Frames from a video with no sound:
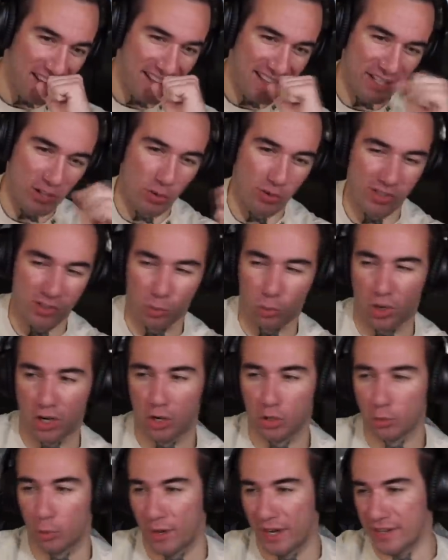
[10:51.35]
He used
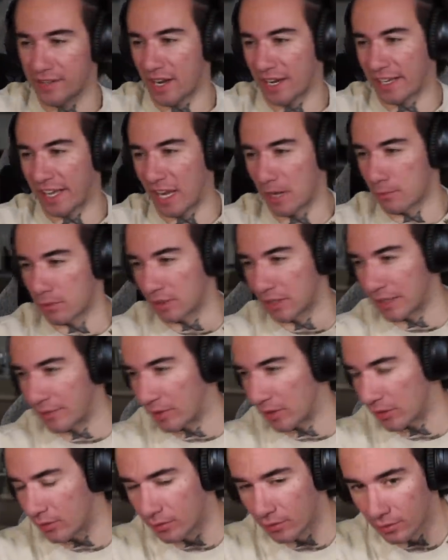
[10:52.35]
Whirlwind. I can't believe it.